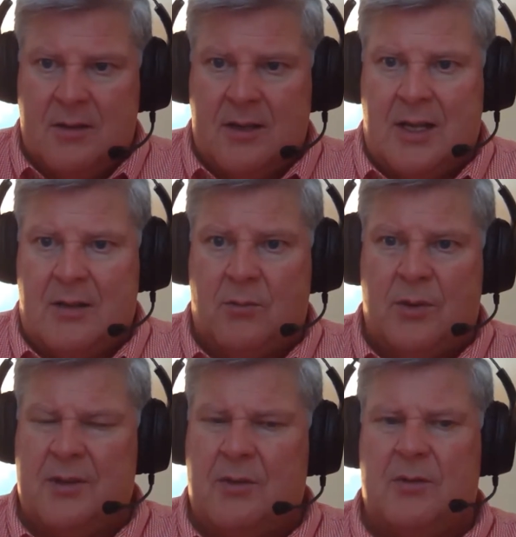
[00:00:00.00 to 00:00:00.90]
Now,
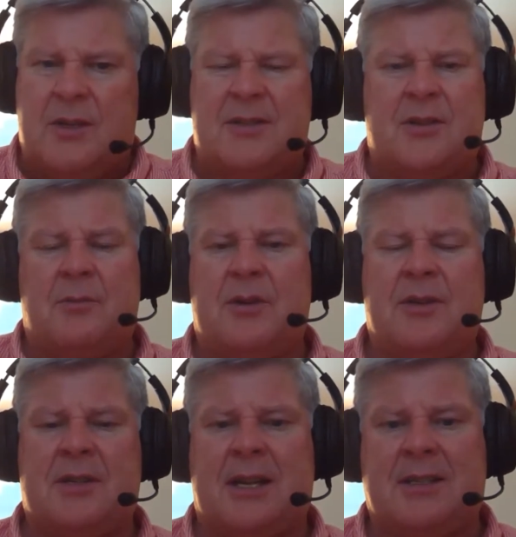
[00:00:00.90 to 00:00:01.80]
we don't consider
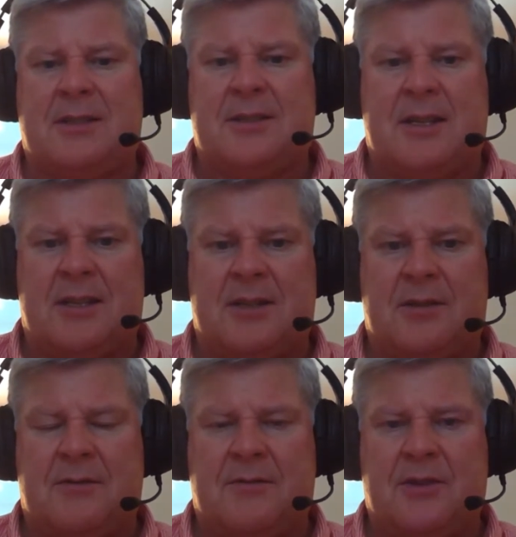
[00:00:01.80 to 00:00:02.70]
marriage license as
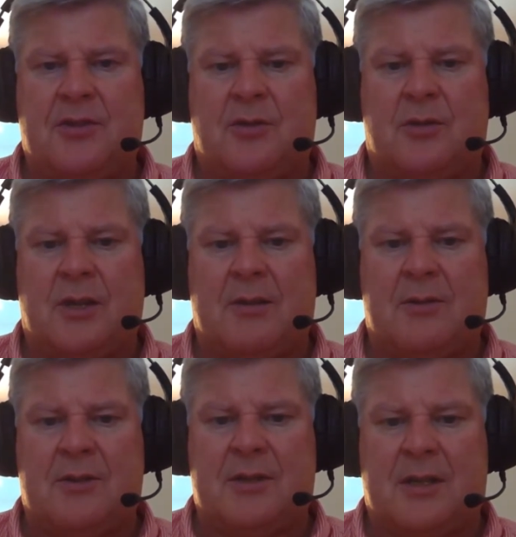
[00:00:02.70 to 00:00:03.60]
official. That
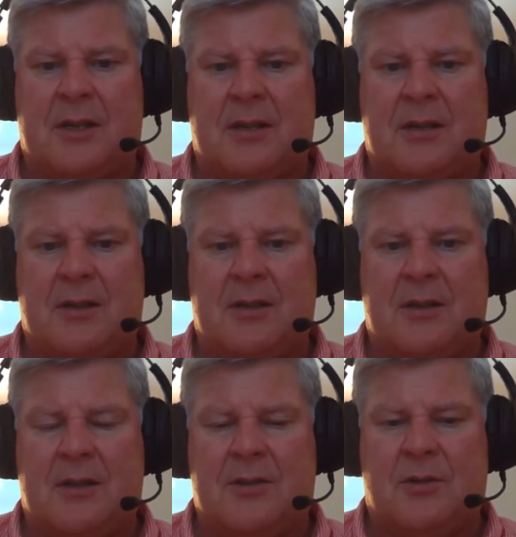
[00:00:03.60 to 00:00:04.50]
was
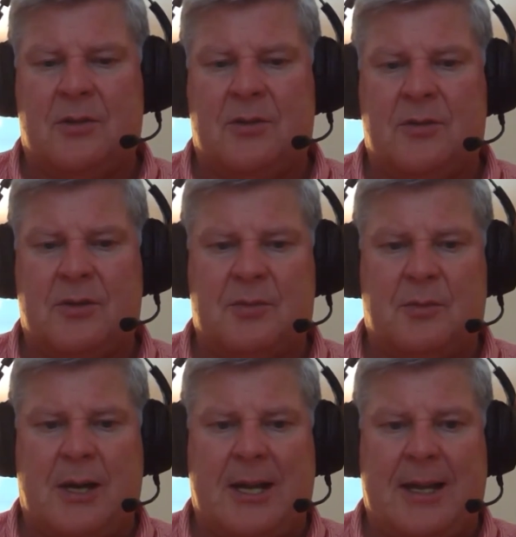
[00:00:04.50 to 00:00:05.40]
told to us
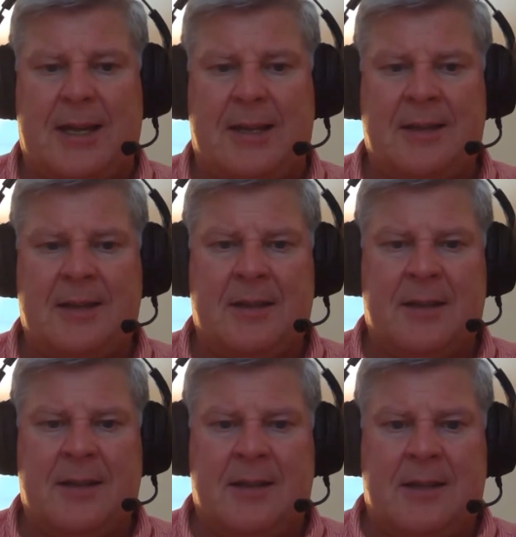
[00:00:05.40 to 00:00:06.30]
by
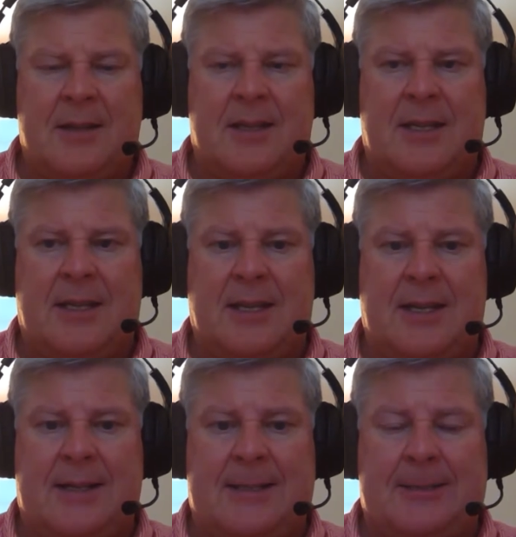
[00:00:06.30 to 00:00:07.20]

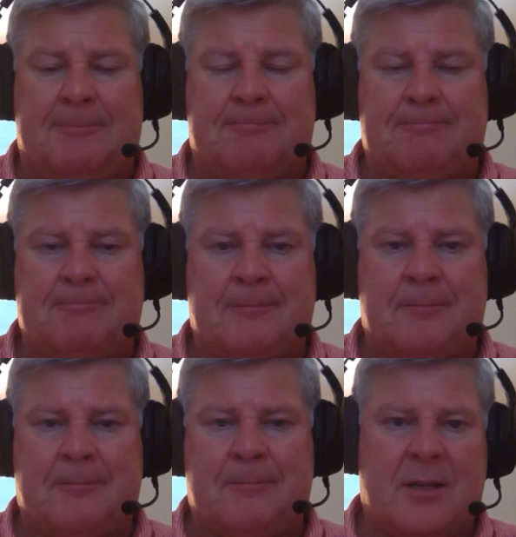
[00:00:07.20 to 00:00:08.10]
the
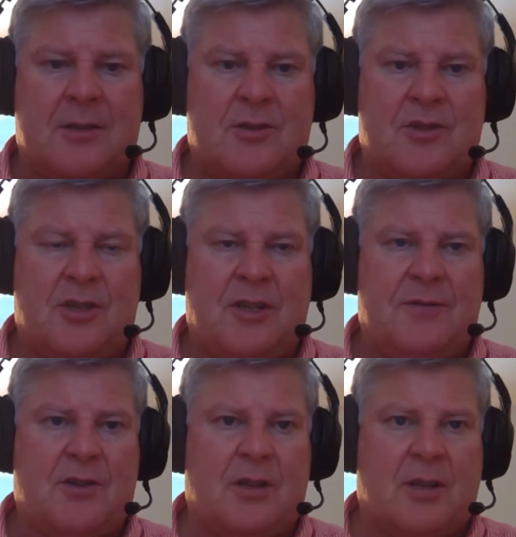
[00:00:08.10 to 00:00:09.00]
chief
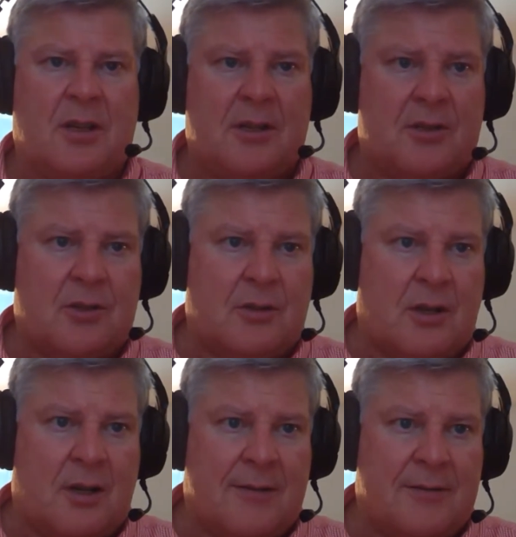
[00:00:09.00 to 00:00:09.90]
genealogical
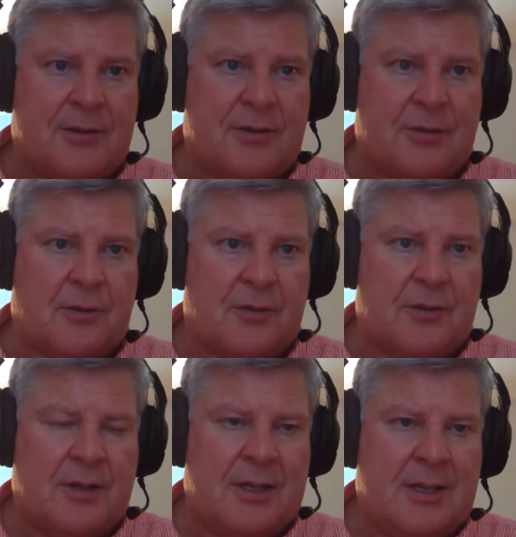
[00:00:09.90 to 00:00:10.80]

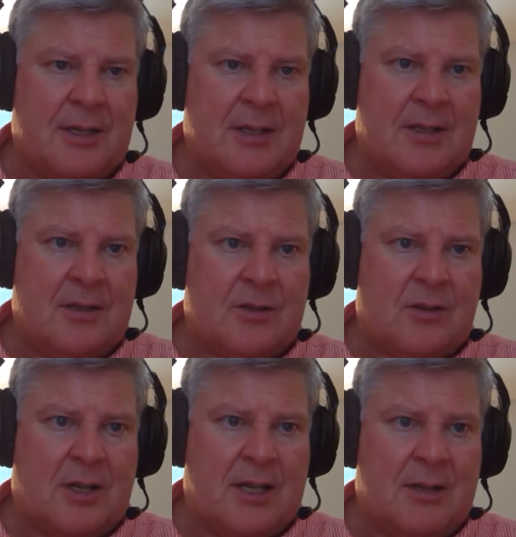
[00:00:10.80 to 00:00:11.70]
officer. So
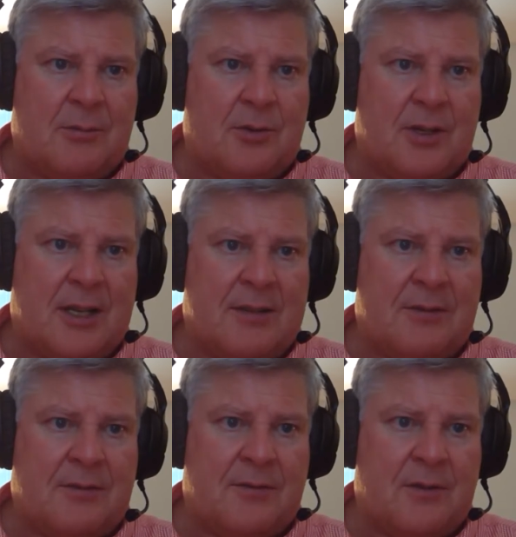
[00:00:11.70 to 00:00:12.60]
I am going to have
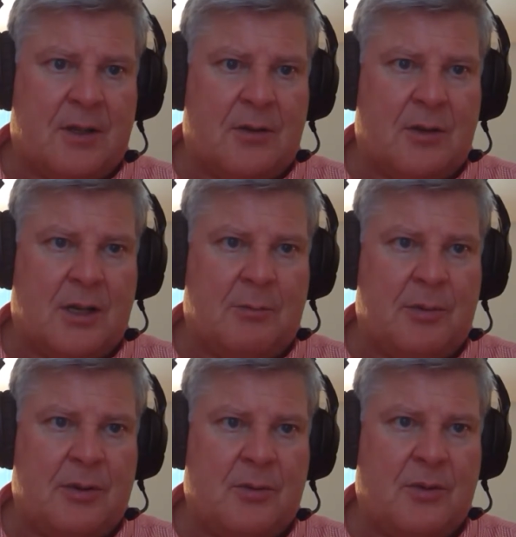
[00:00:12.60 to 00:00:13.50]
to follow up
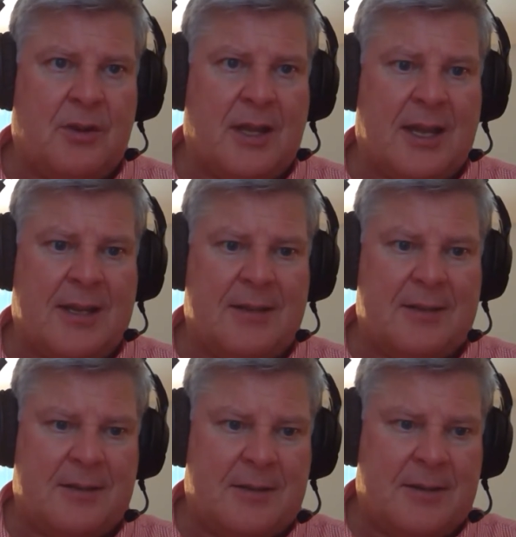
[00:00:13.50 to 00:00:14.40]
with that